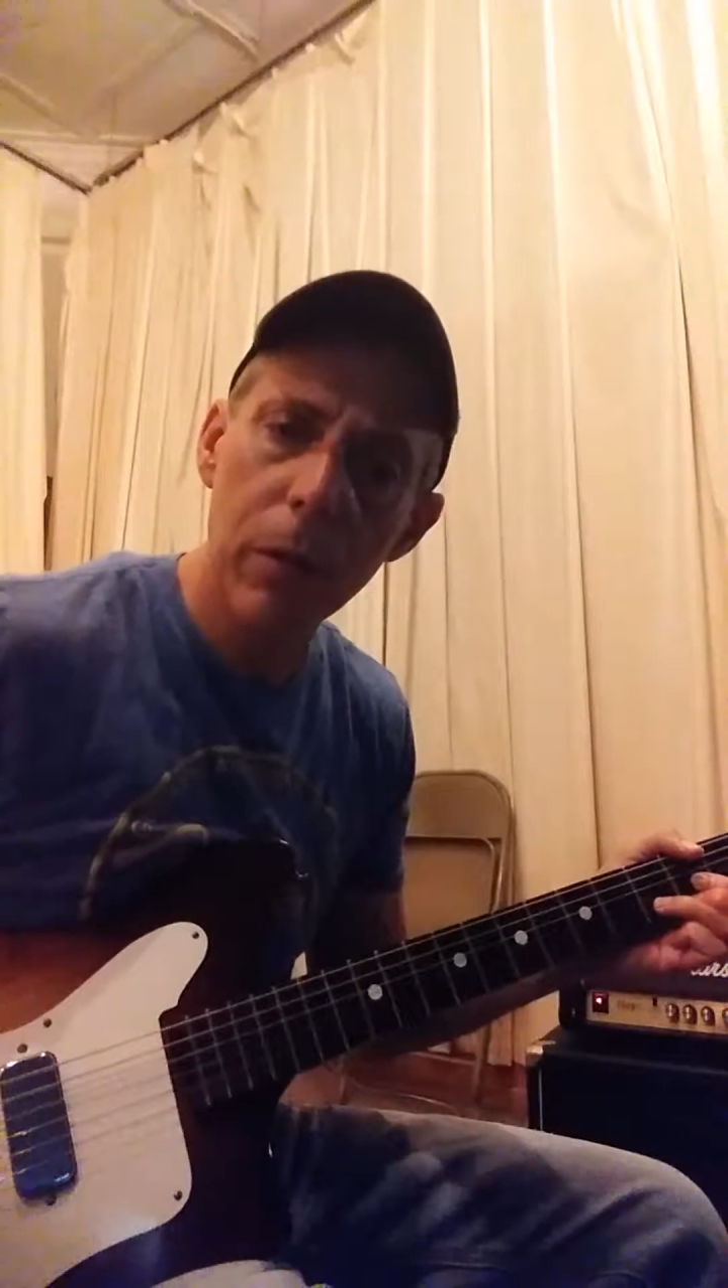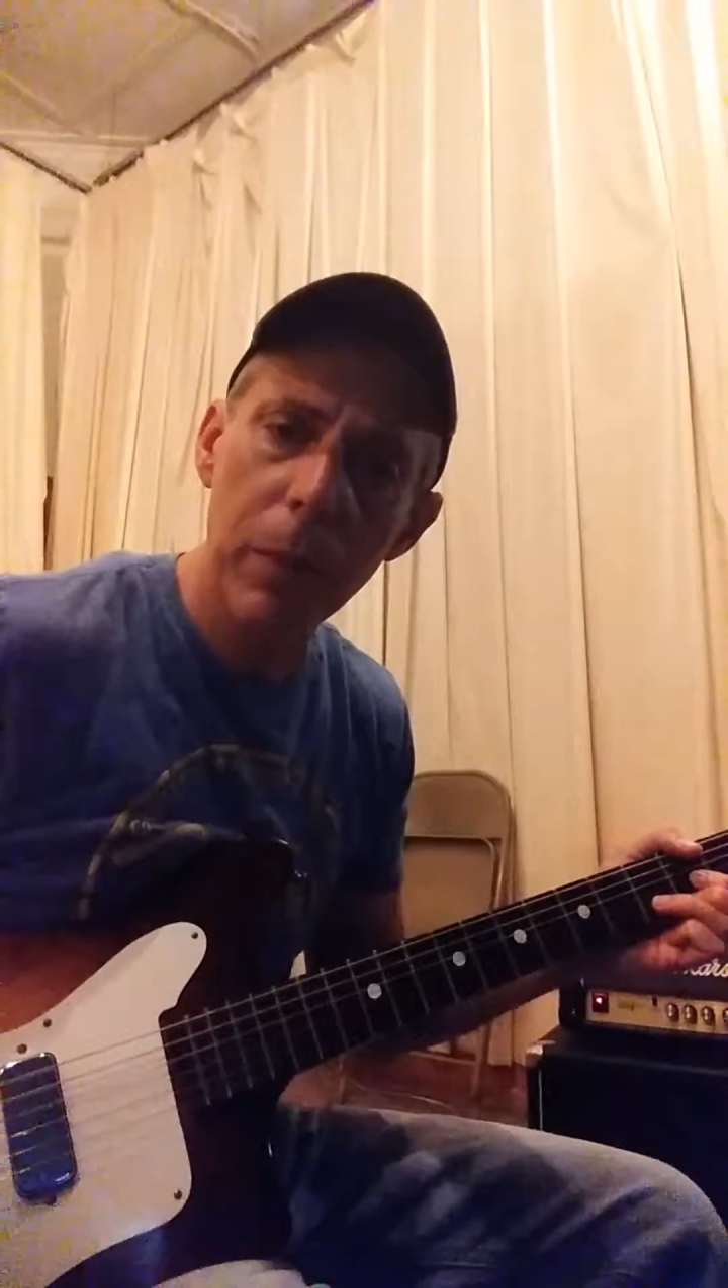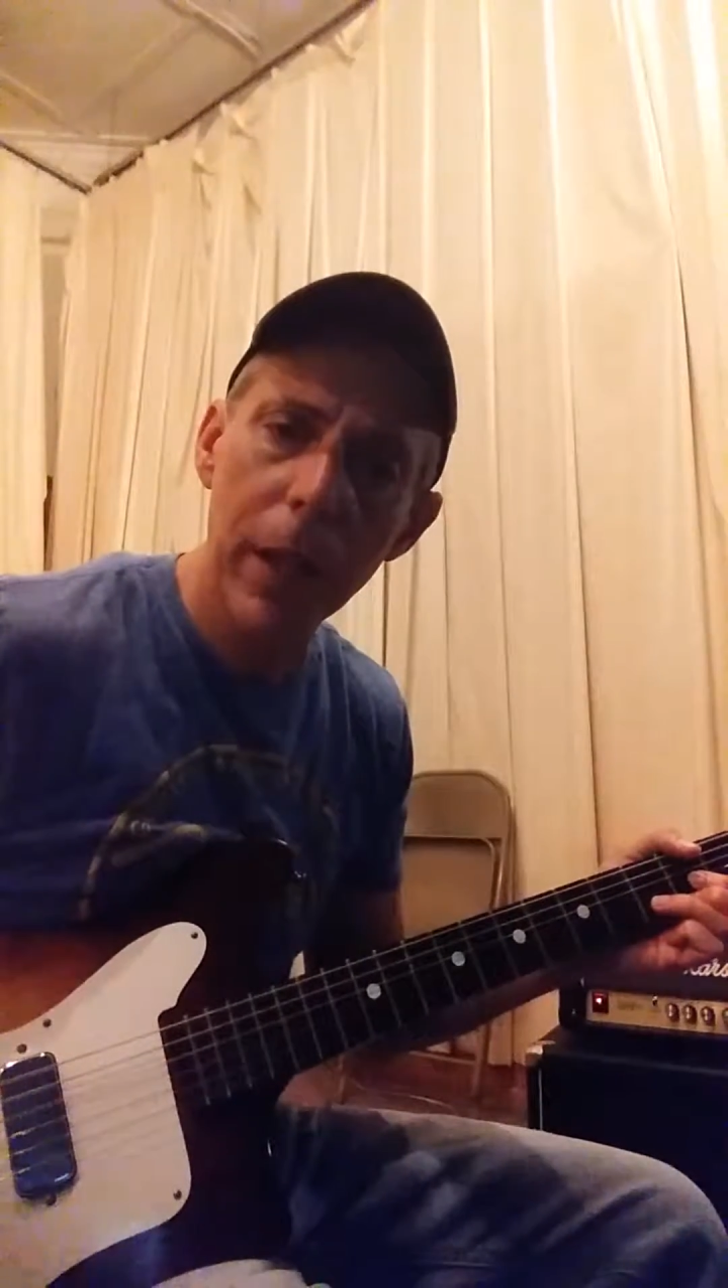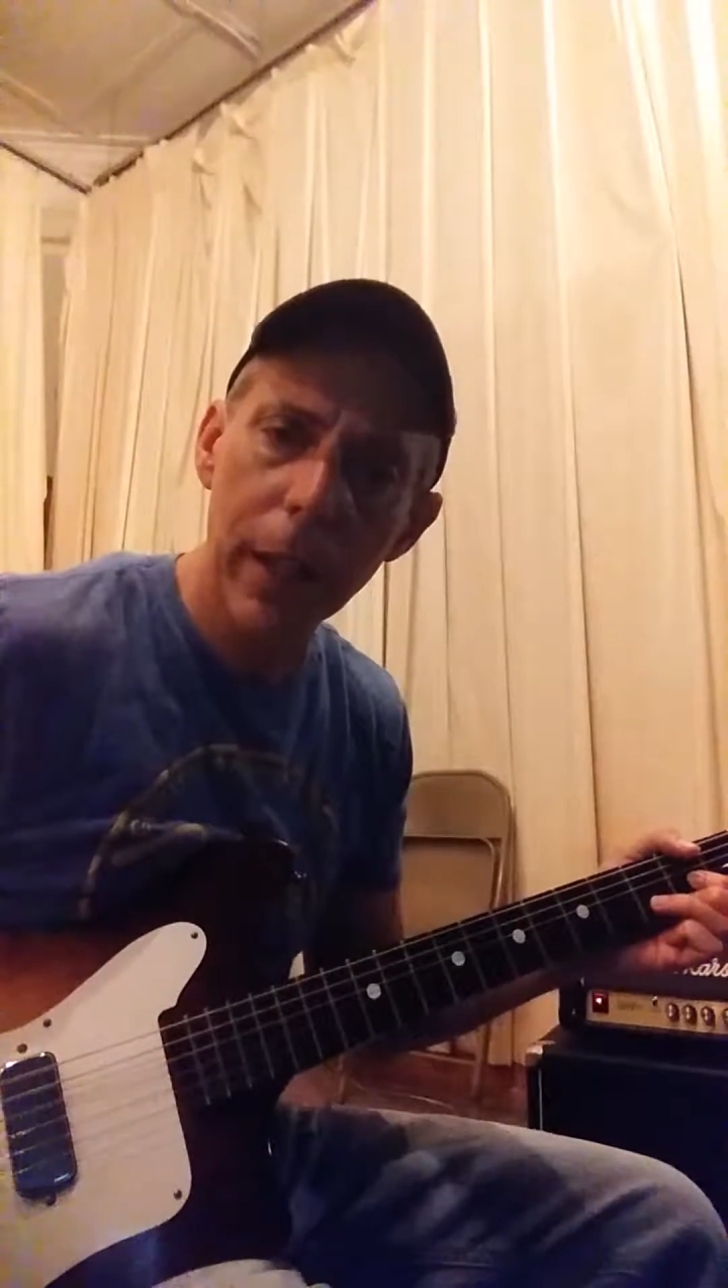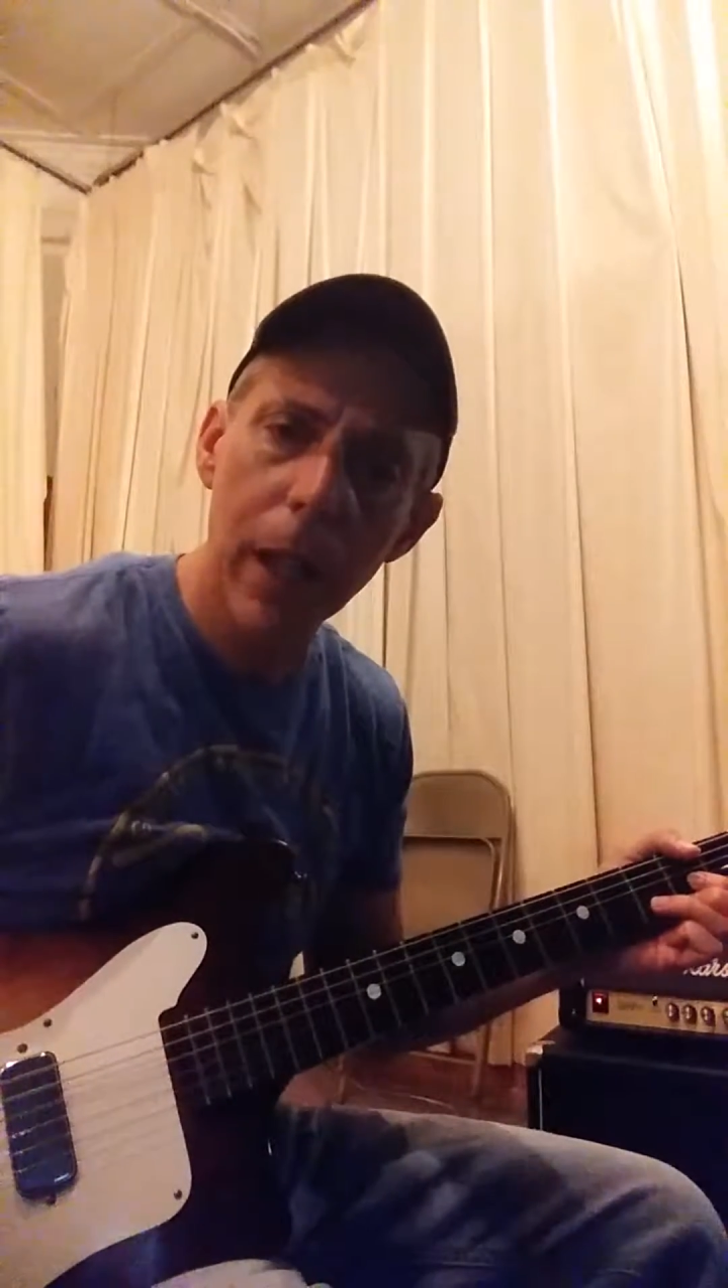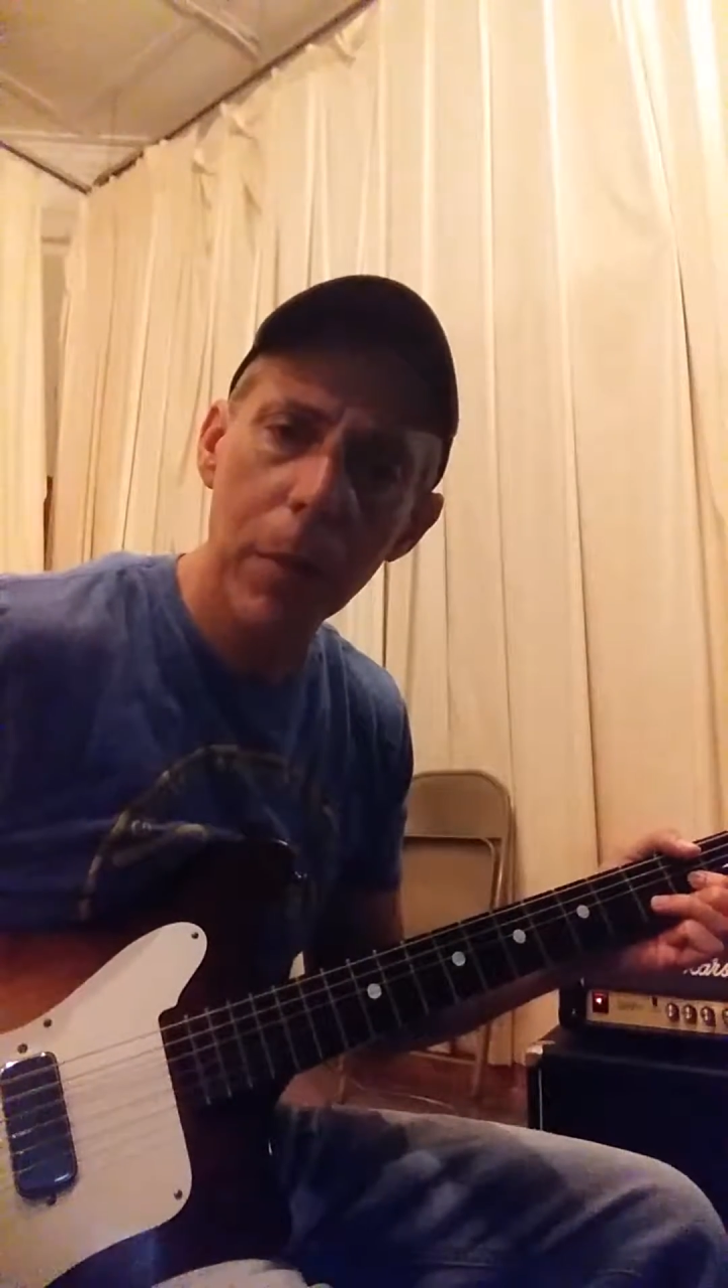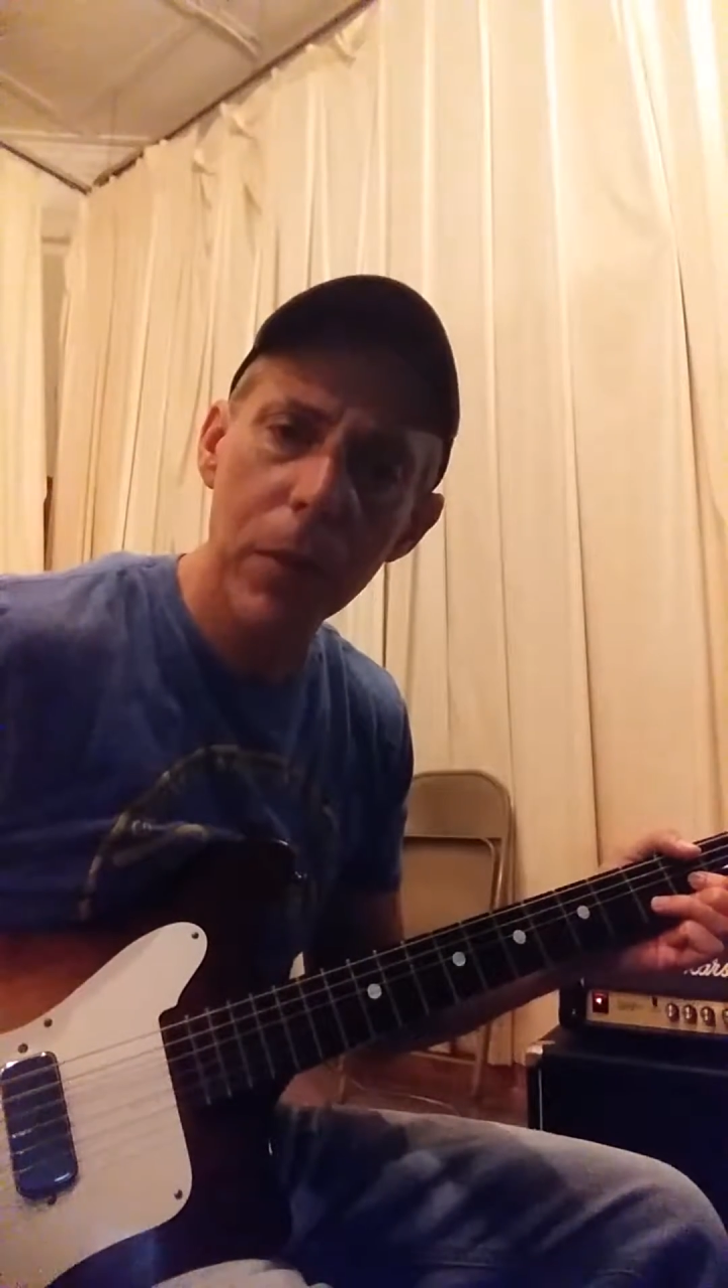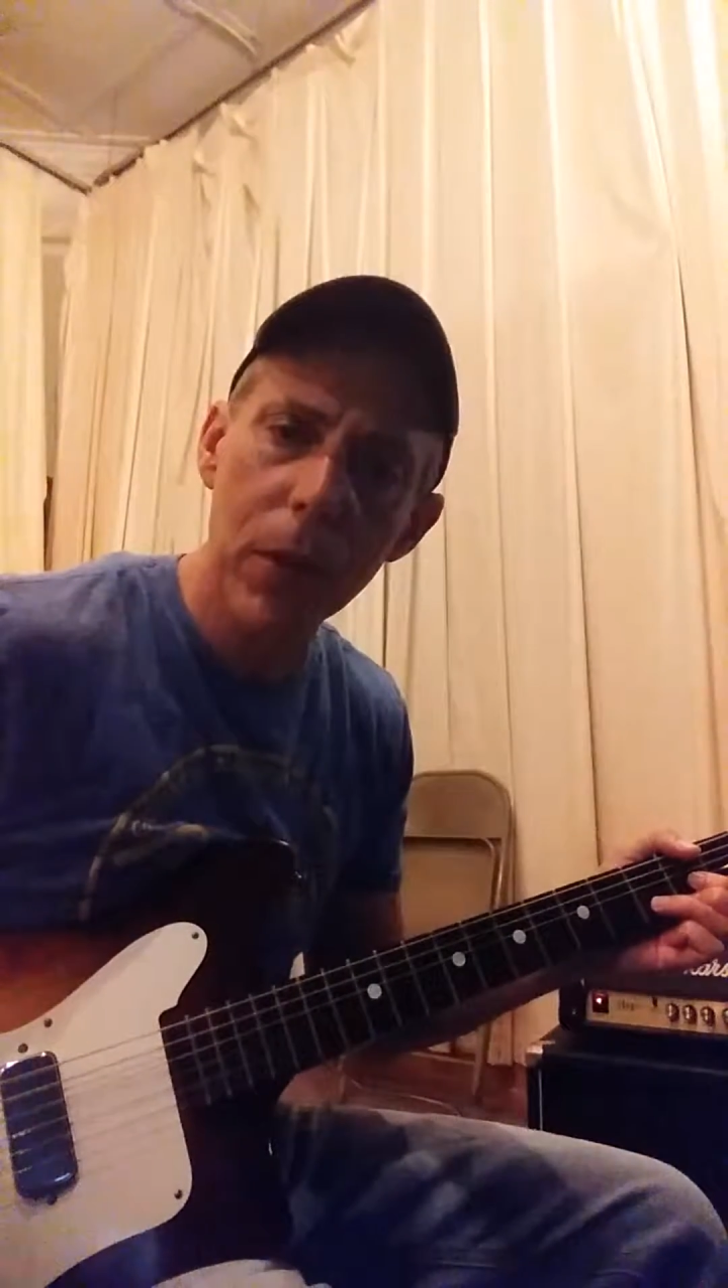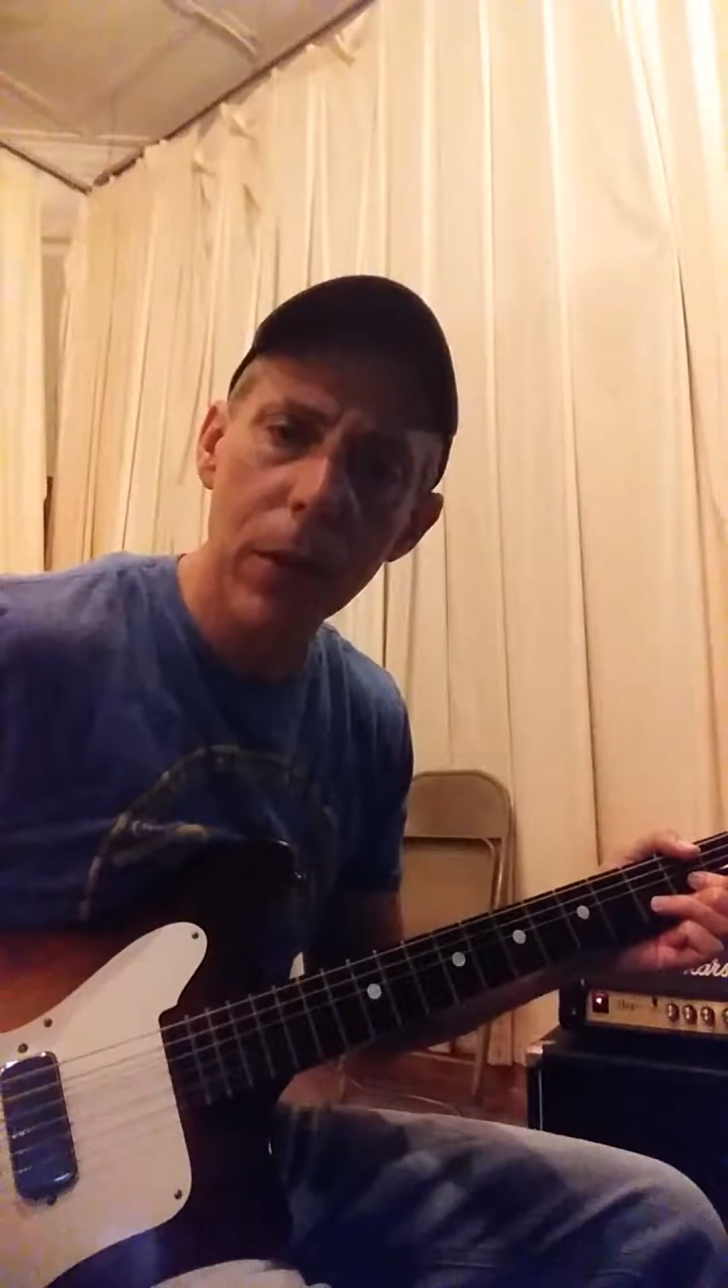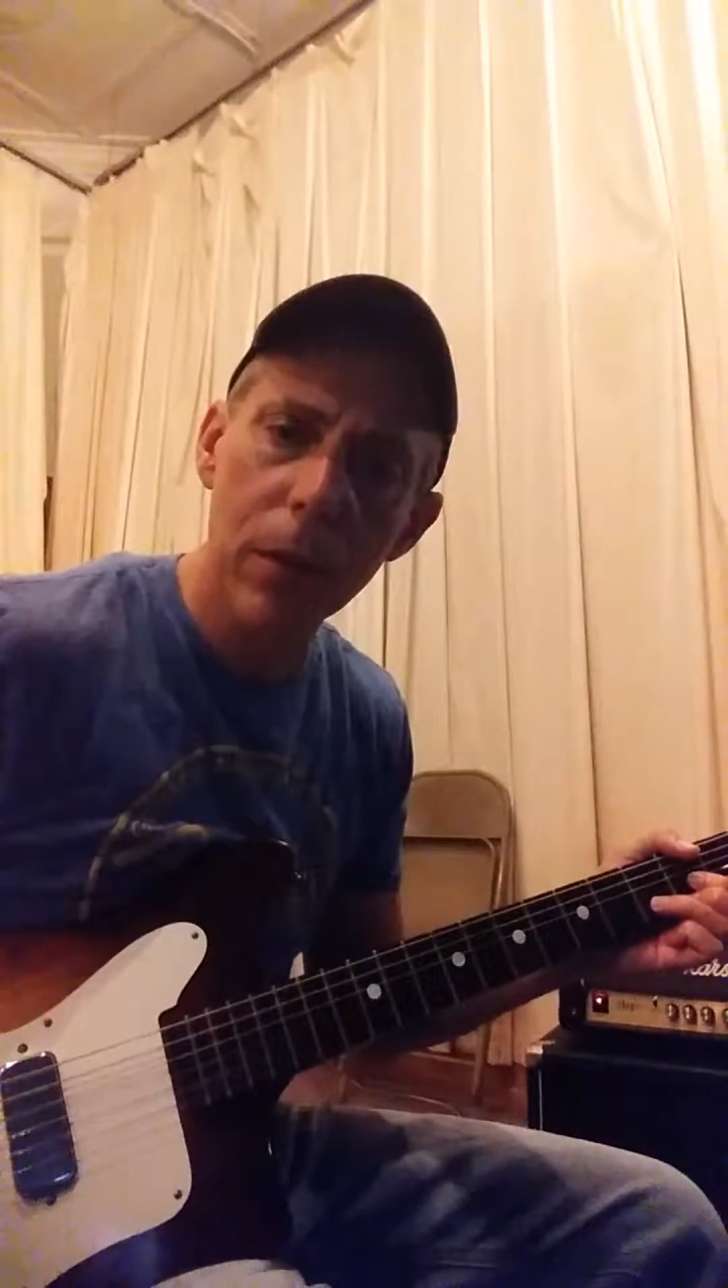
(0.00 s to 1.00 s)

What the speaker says: pickups.